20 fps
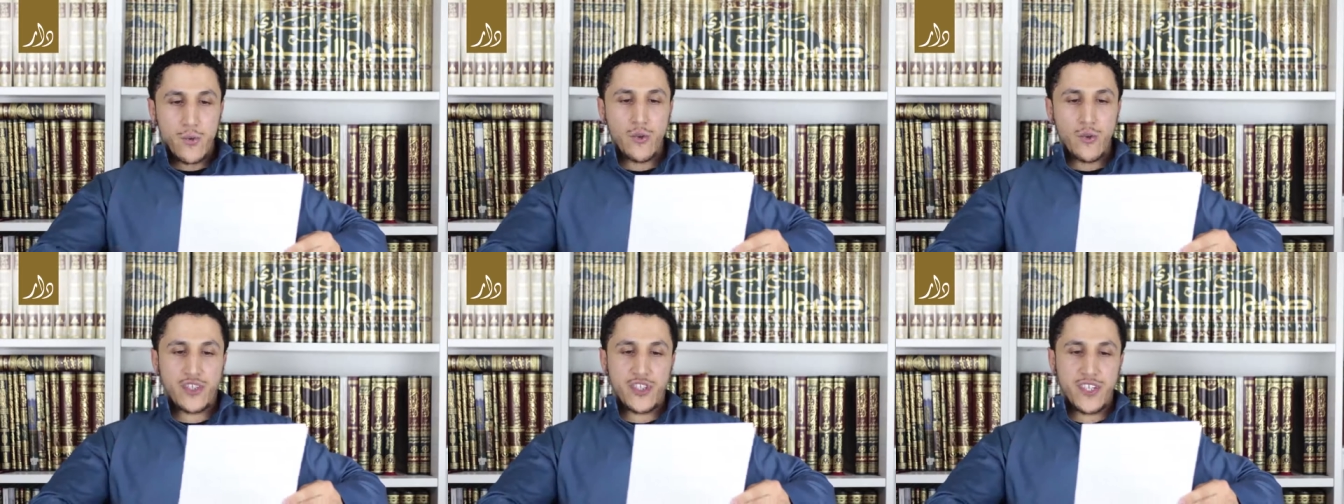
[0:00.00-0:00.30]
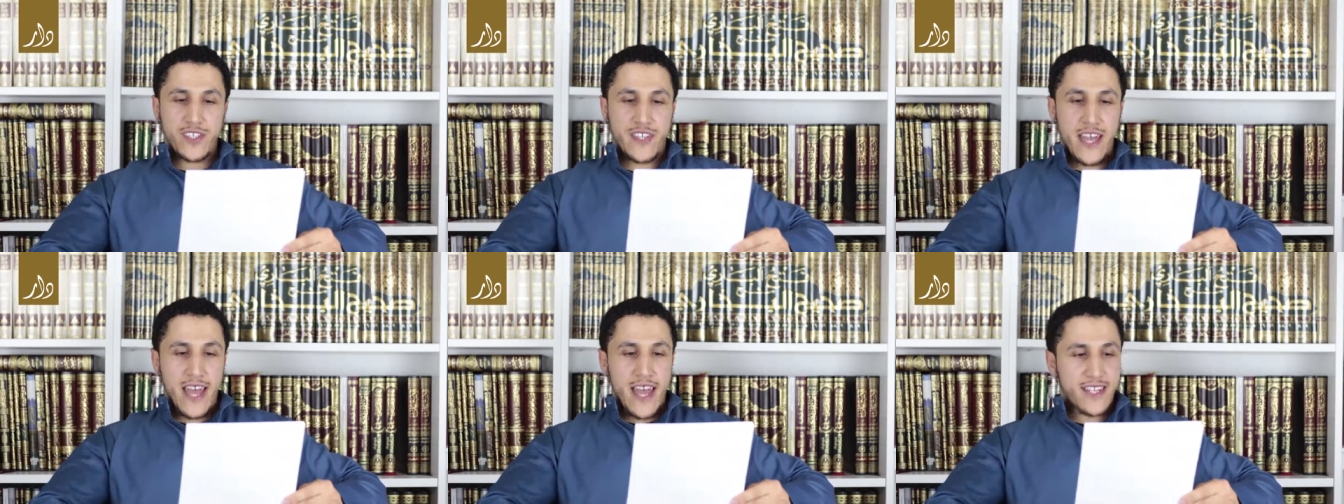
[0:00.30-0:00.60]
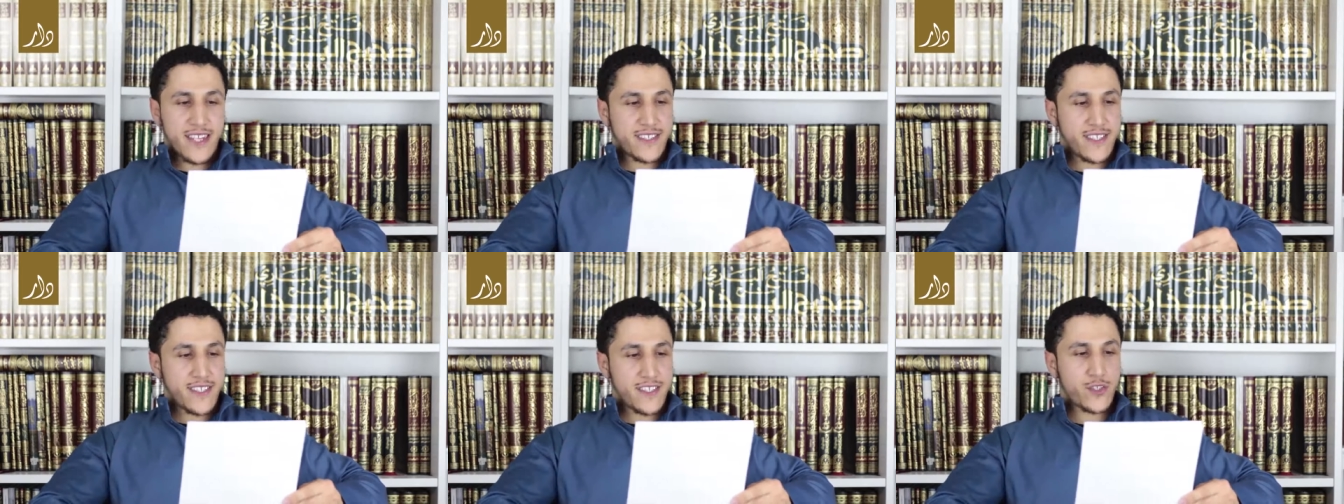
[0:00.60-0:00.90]
which is the
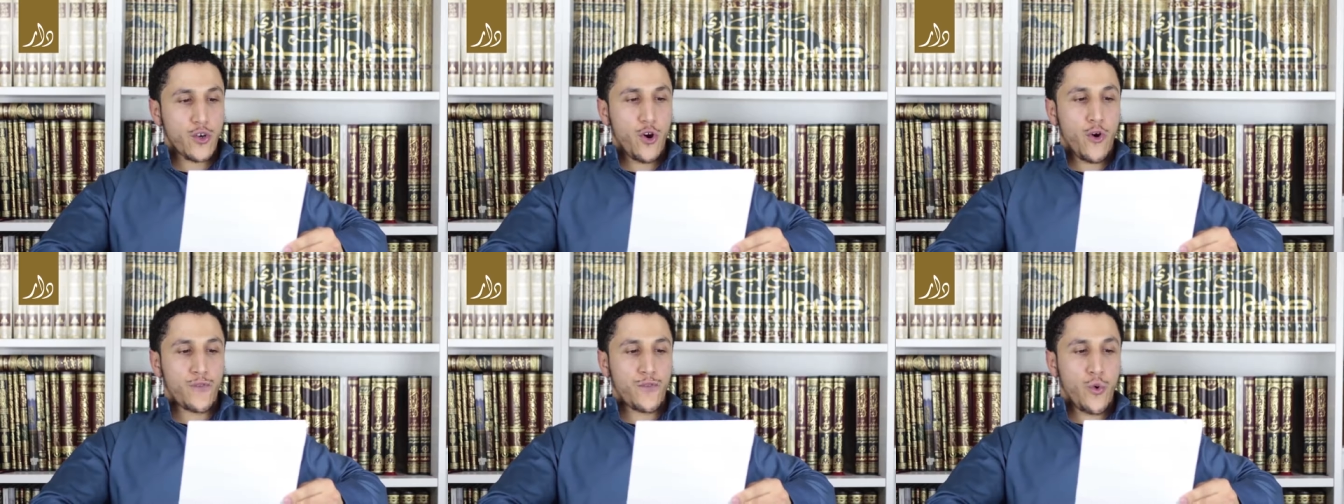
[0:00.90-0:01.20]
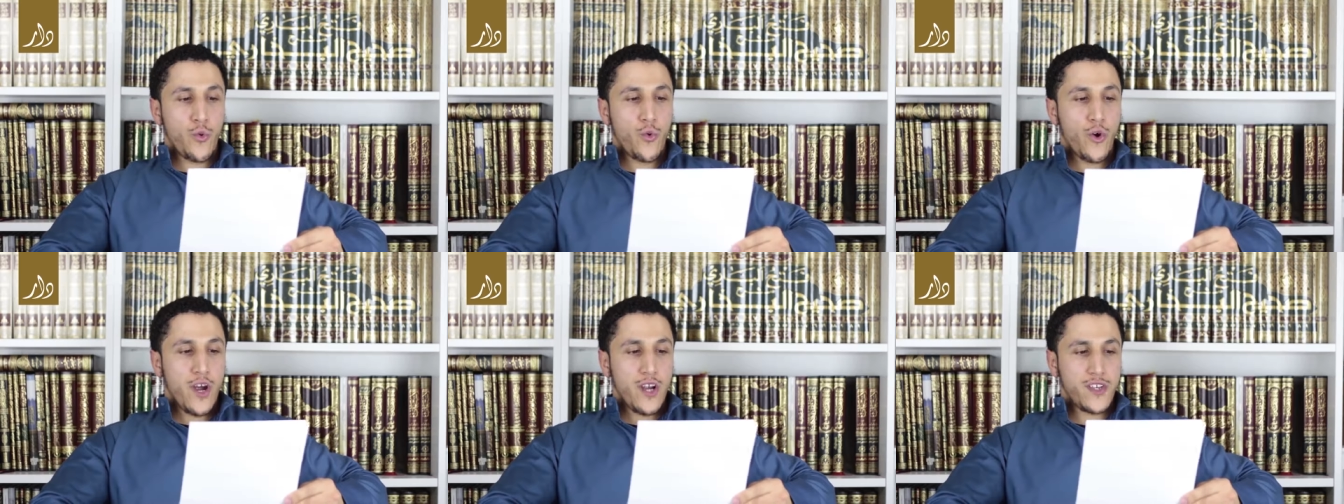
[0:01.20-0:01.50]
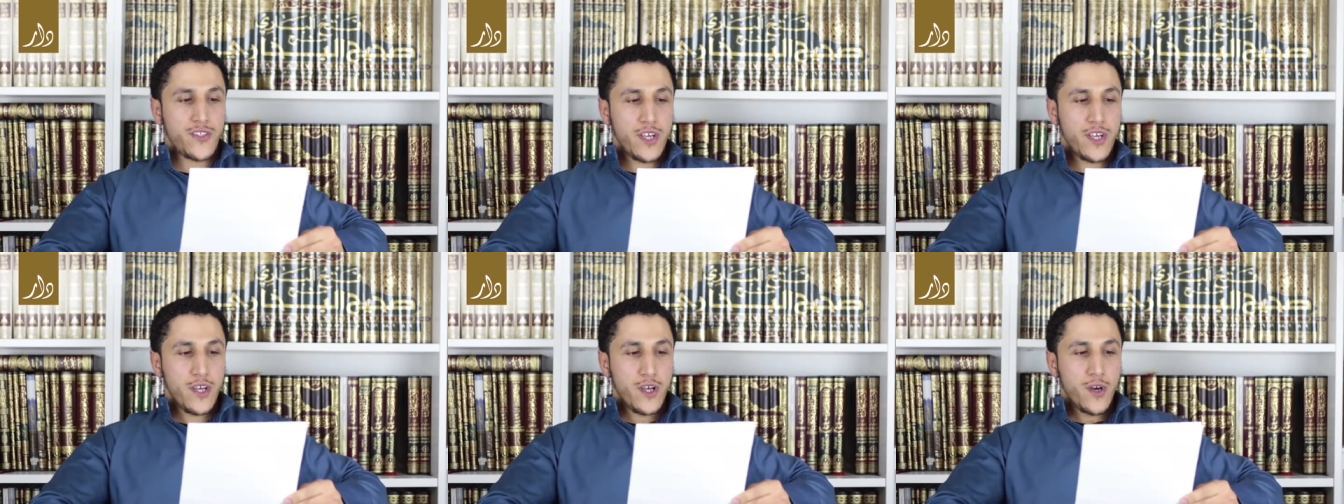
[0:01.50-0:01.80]
essence of the
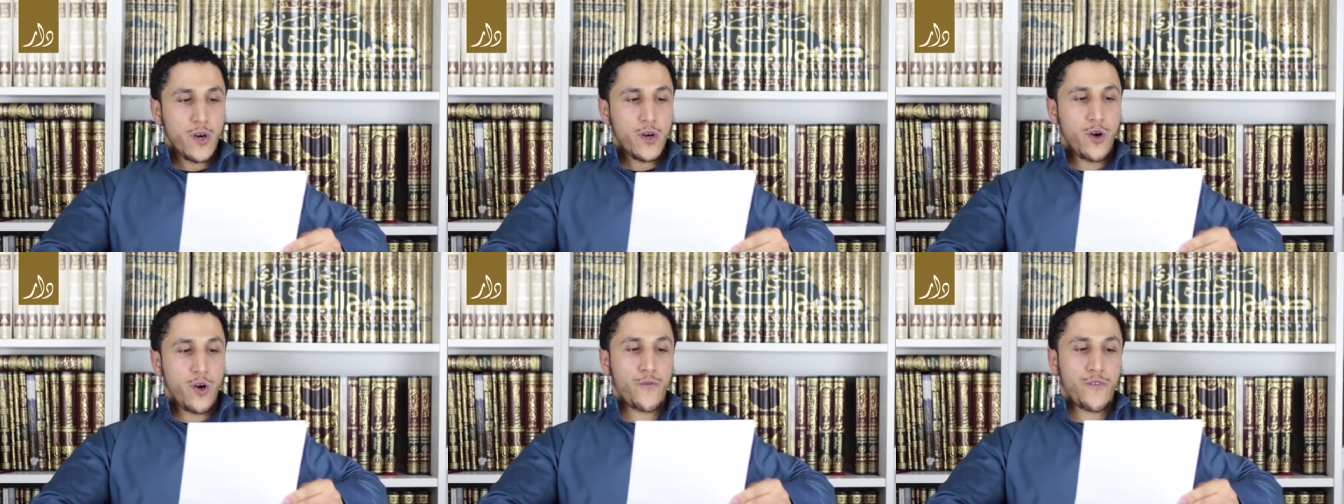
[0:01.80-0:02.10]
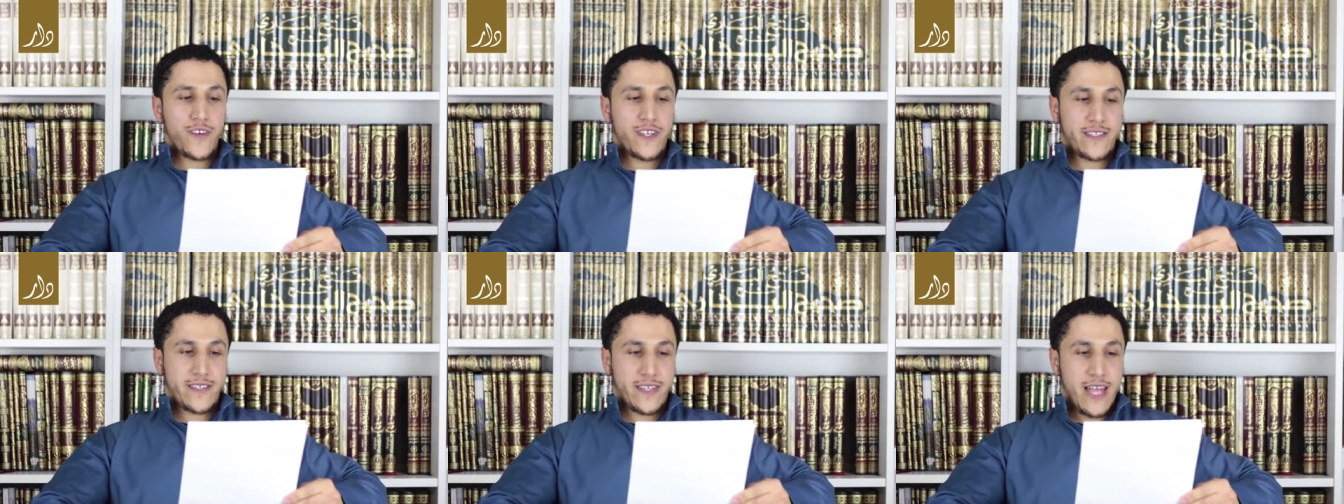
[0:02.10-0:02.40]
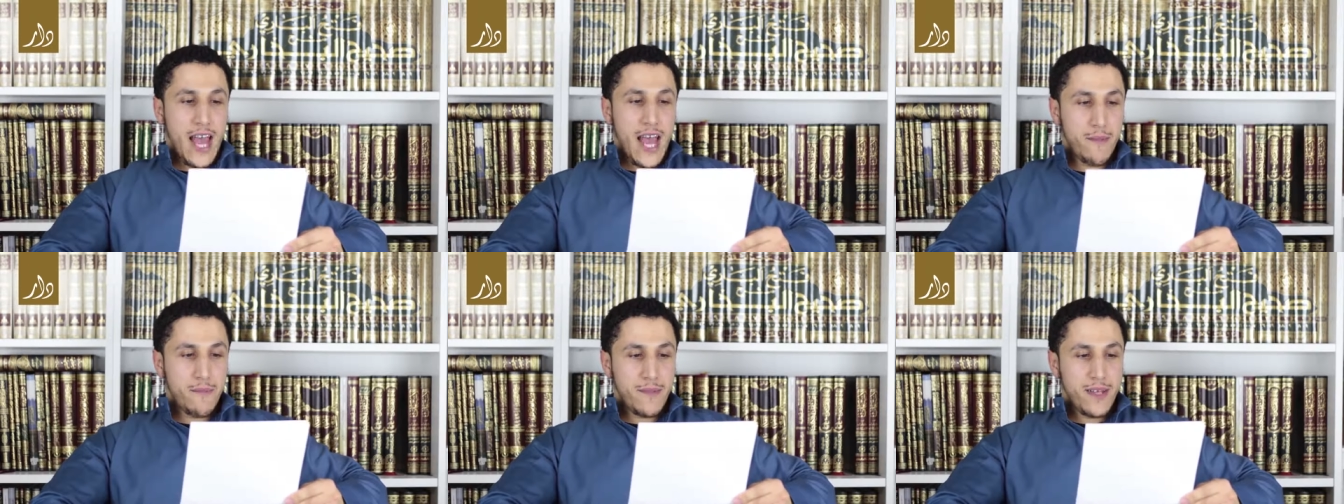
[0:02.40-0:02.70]
word of
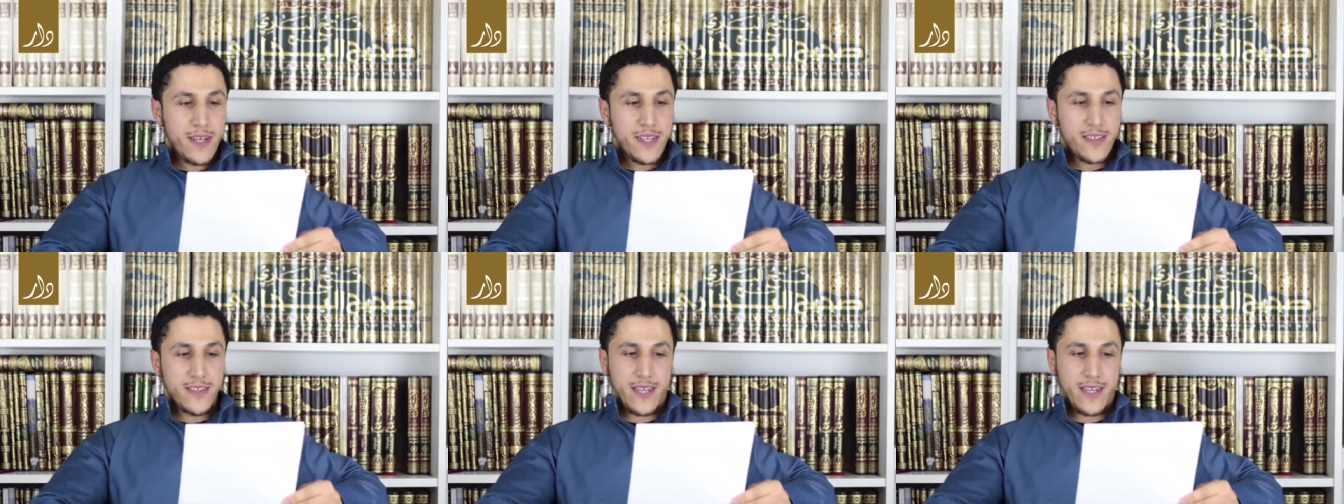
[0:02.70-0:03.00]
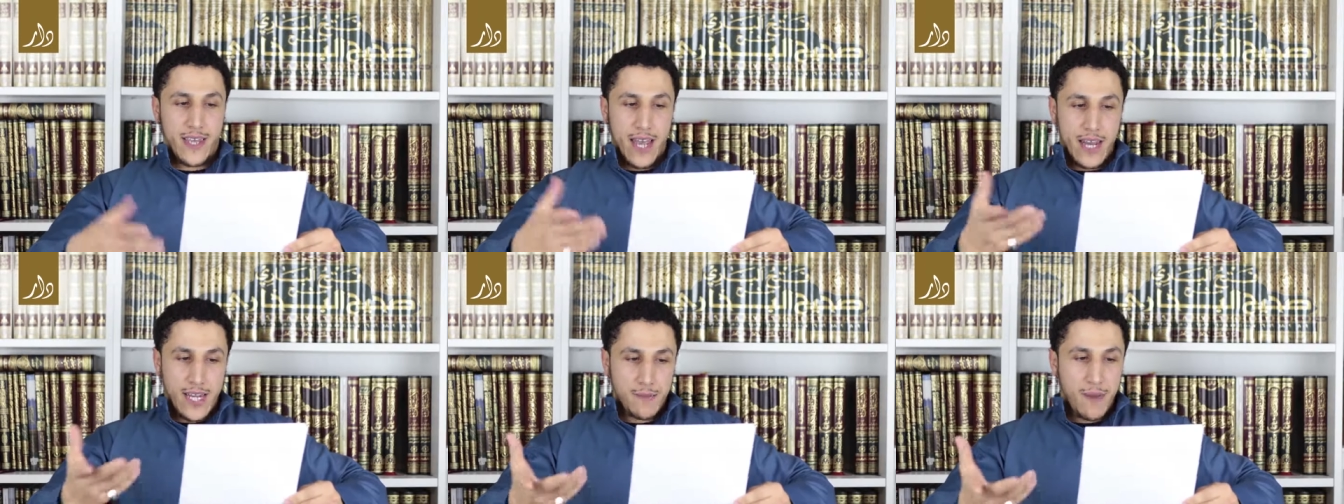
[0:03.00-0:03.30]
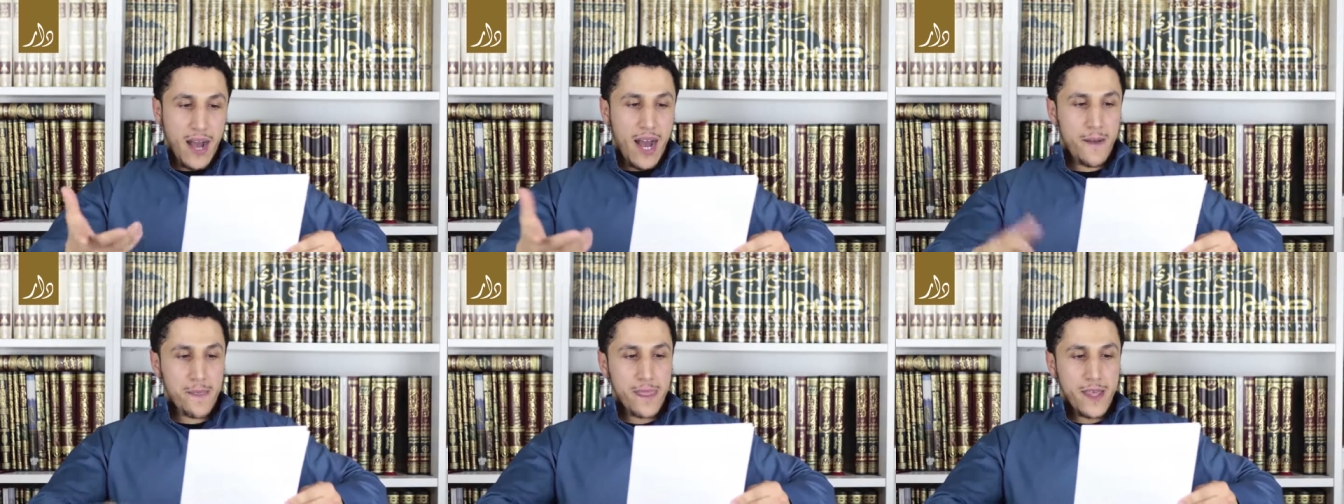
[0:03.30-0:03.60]
Islam, the
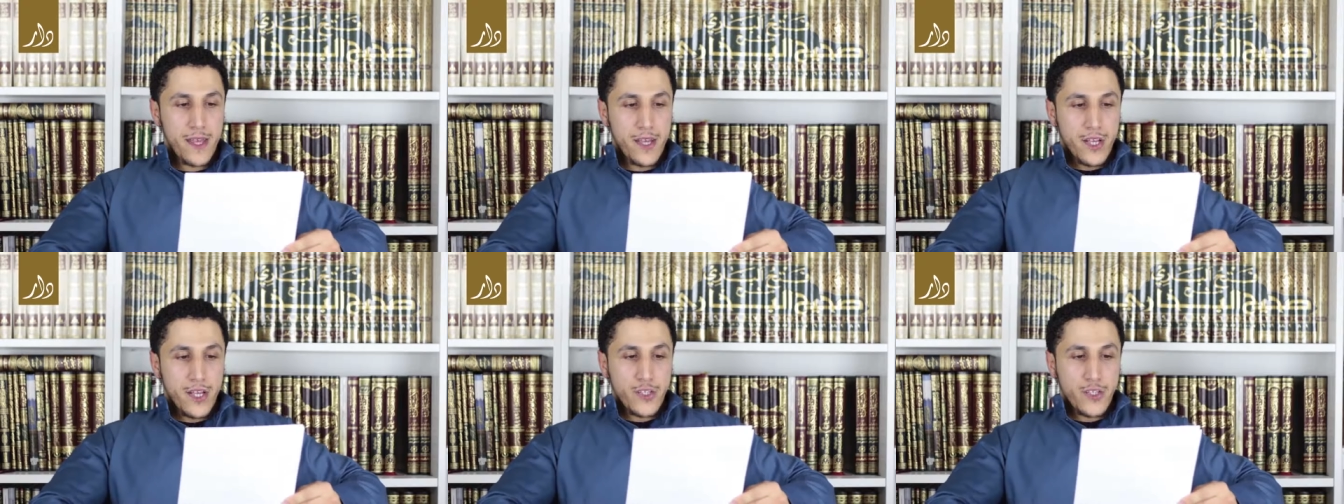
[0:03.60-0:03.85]
kalima,